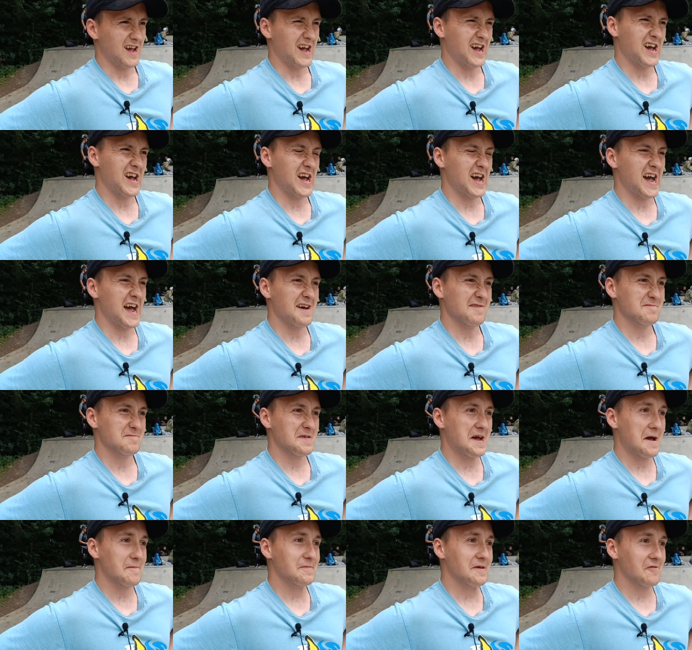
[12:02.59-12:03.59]
I'm happy
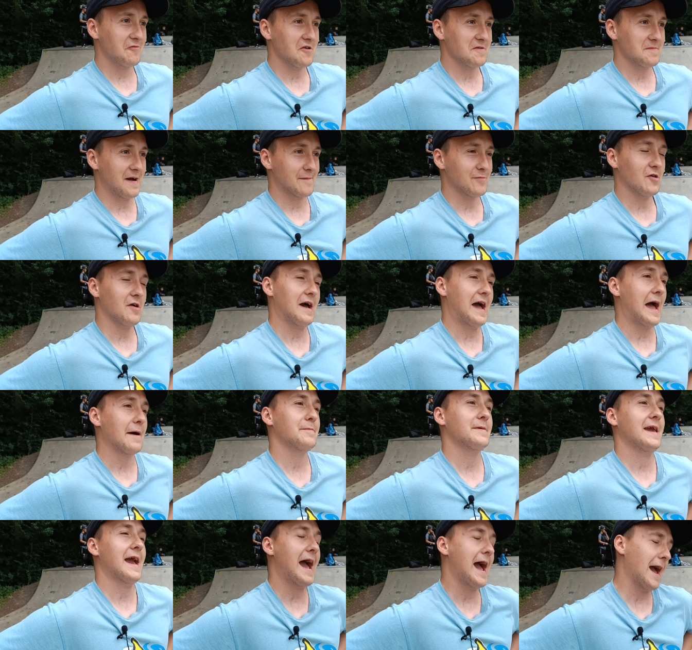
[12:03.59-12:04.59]
I won, but I'm not happy
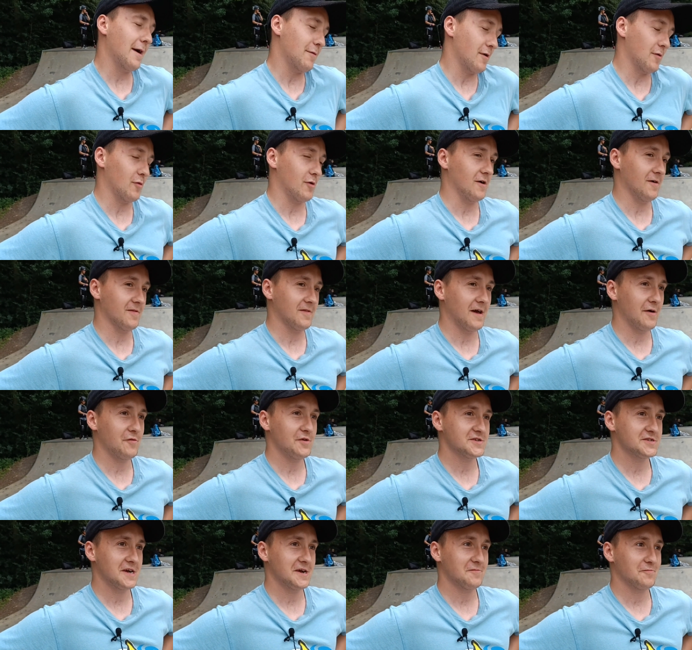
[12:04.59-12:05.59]
how I won. I wish I'd
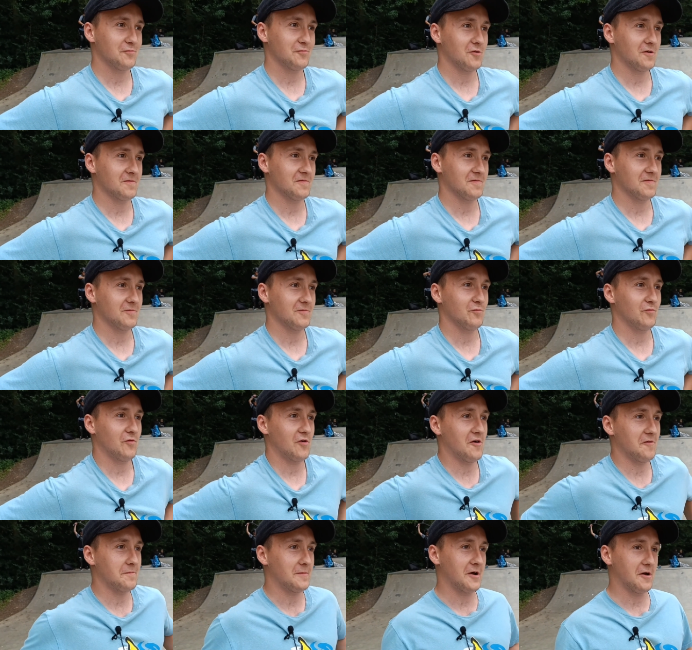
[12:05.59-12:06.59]
won on
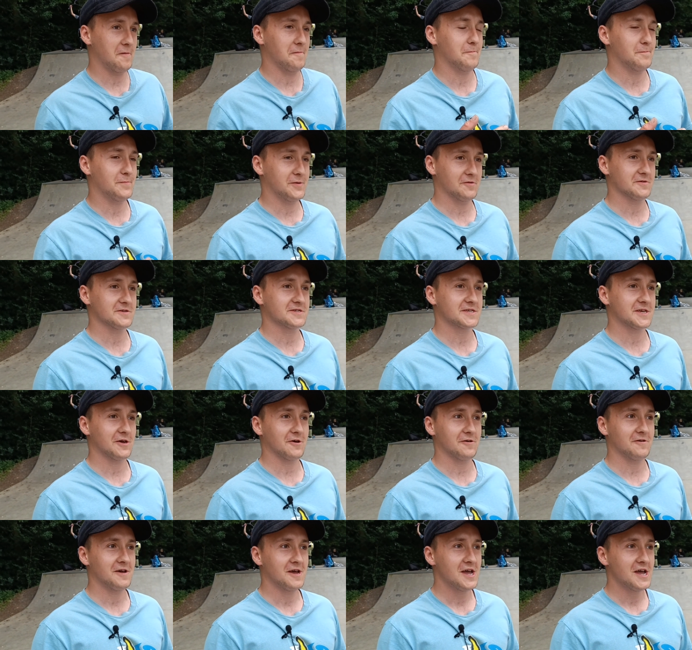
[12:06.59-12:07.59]
my own pure skill,
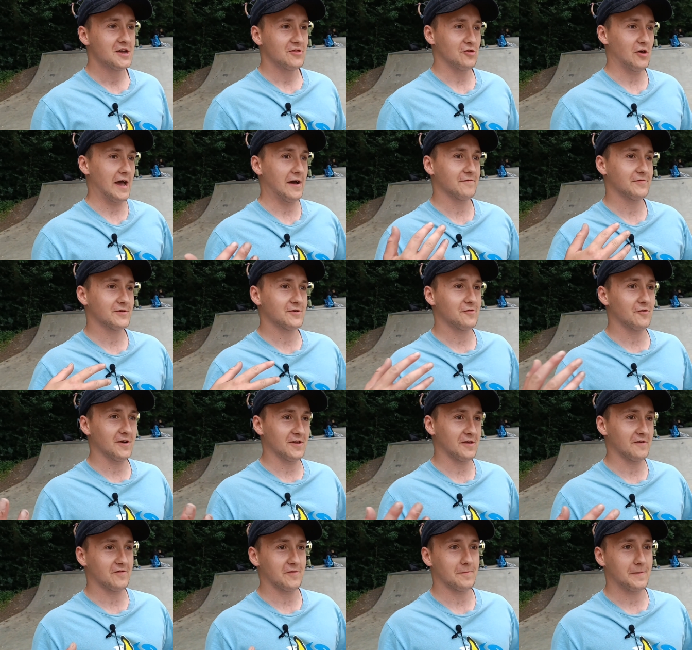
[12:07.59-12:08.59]
not having to call in other
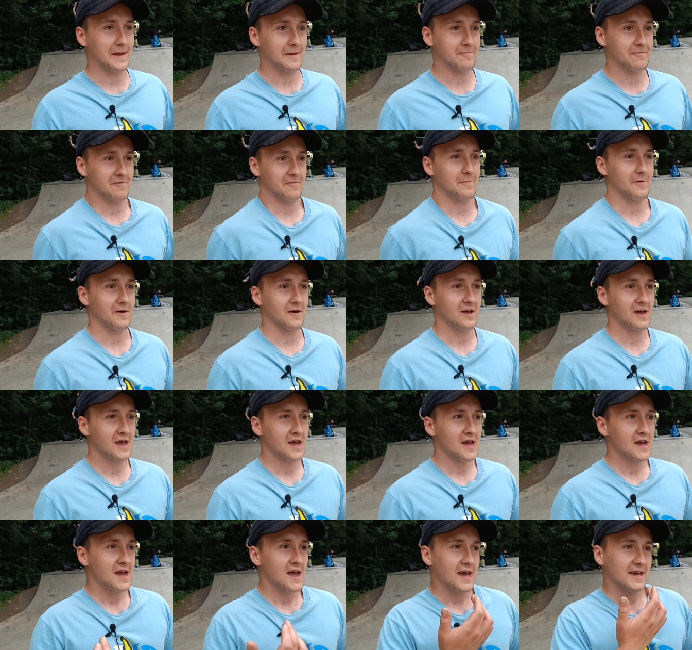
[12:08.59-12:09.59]
people, but
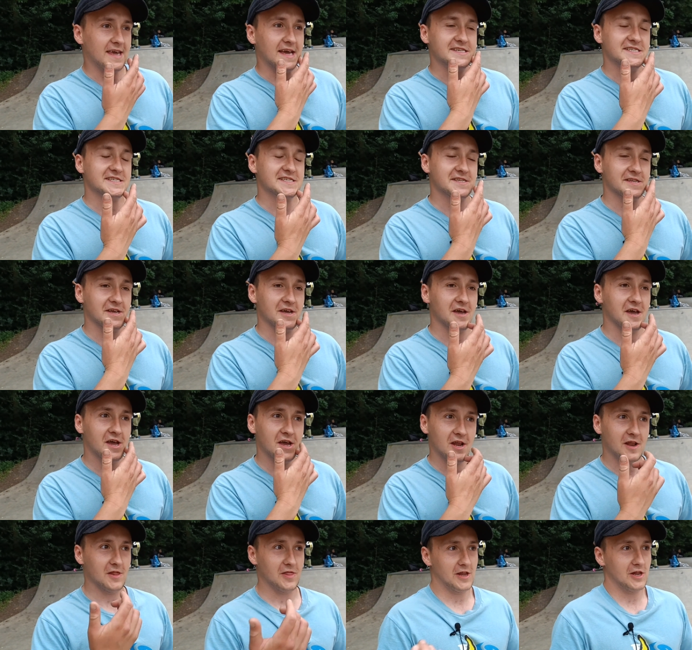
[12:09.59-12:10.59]
I guess it's the the
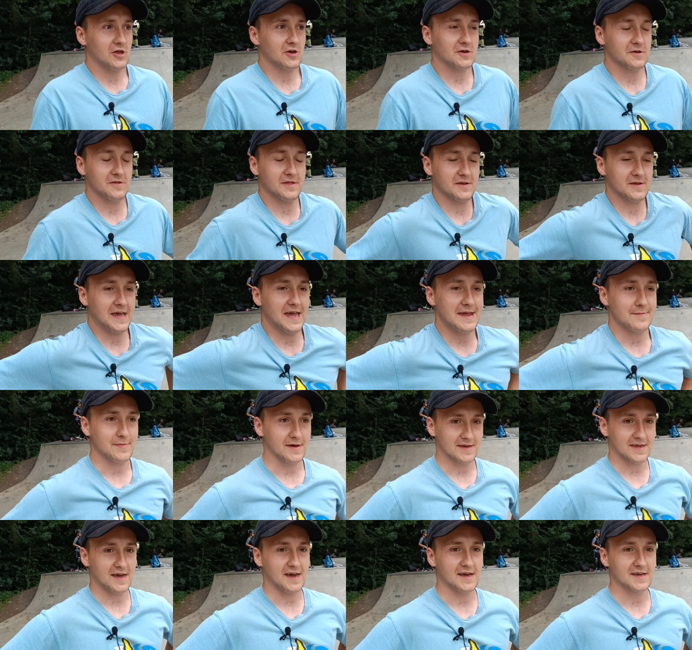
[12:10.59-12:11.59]
luck of the game, I
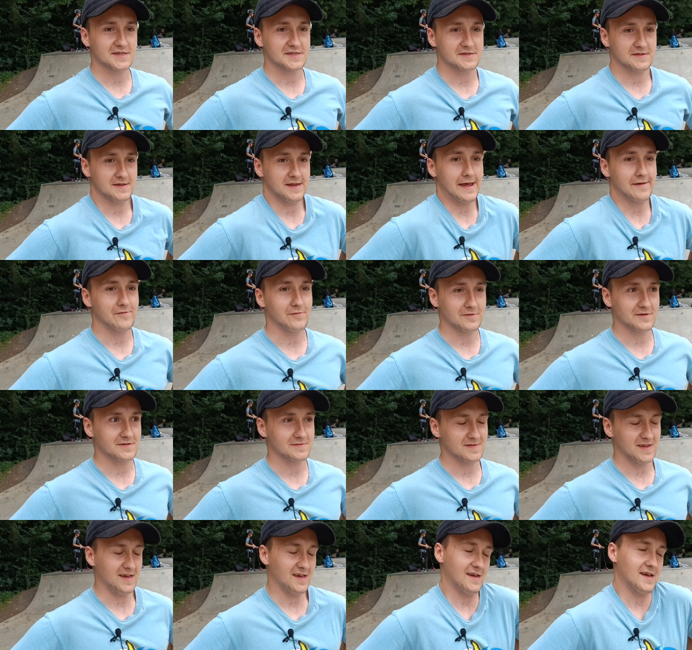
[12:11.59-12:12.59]
guess, and everyone,
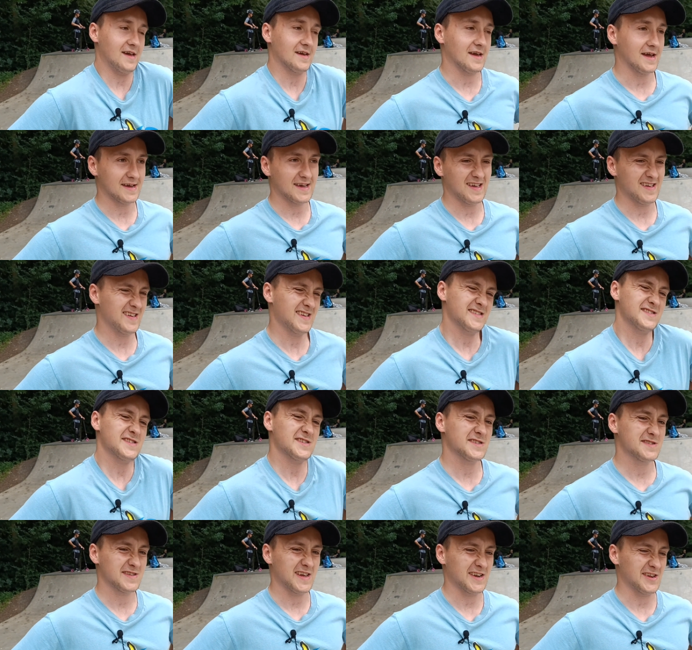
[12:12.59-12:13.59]
yeah, I, it's just, I
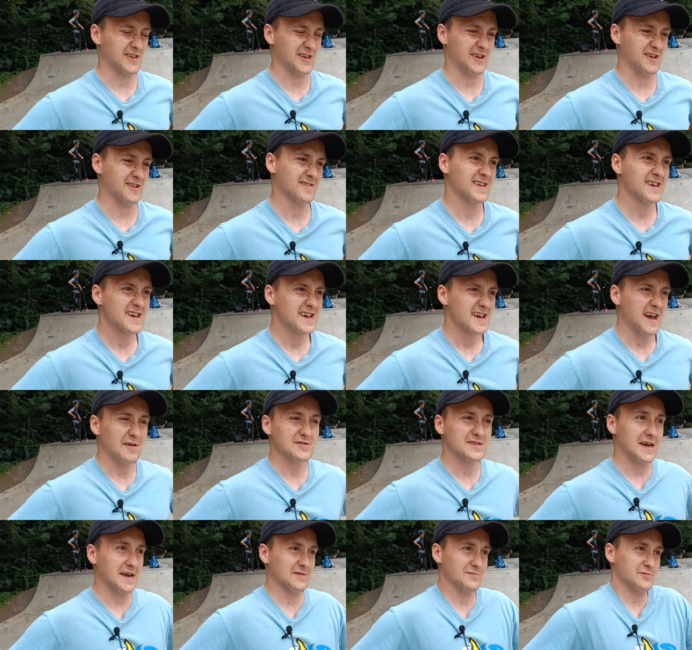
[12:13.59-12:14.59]
don't know. I wish, I
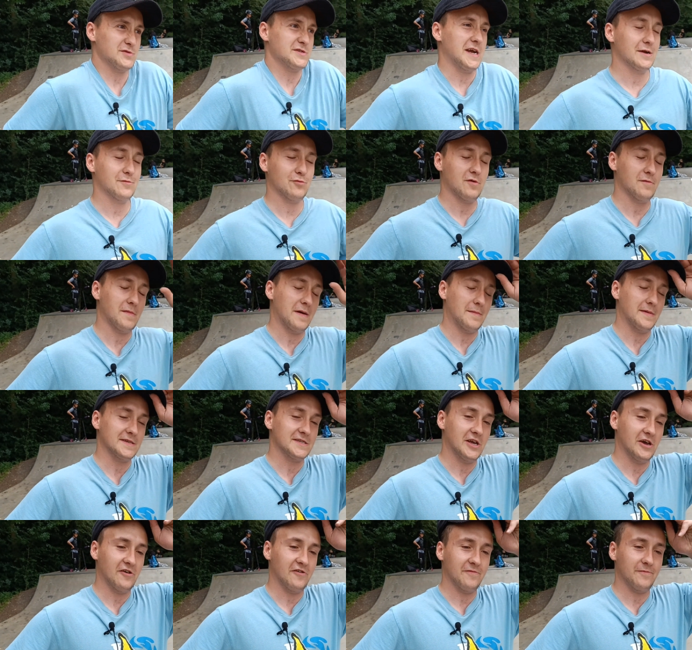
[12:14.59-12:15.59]
wish I'd won by
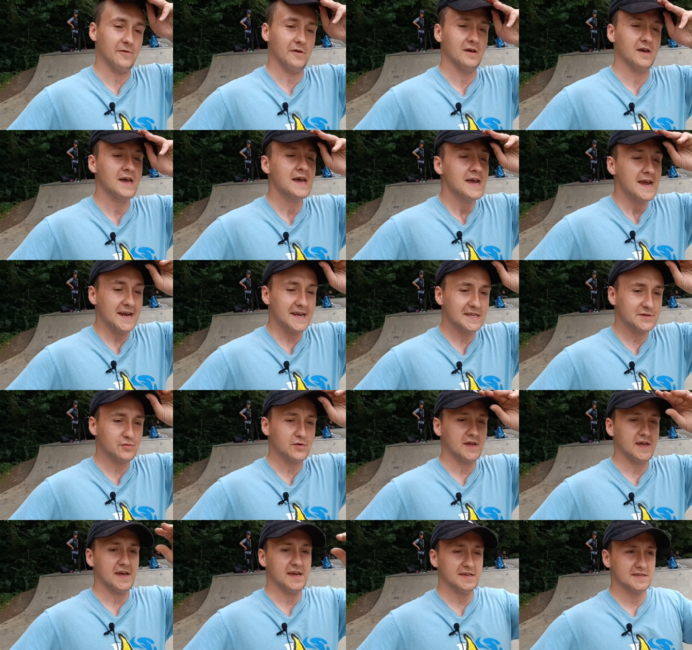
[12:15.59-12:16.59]
myself, but it is what it
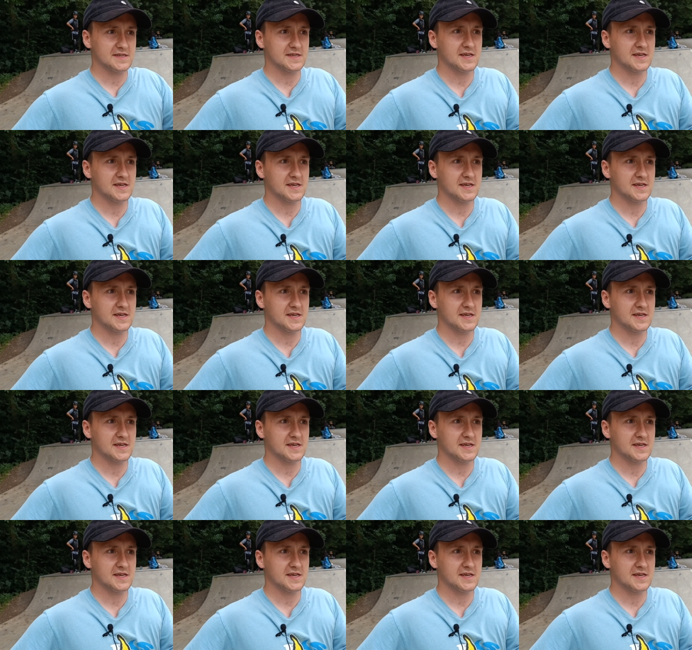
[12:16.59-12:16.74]
is.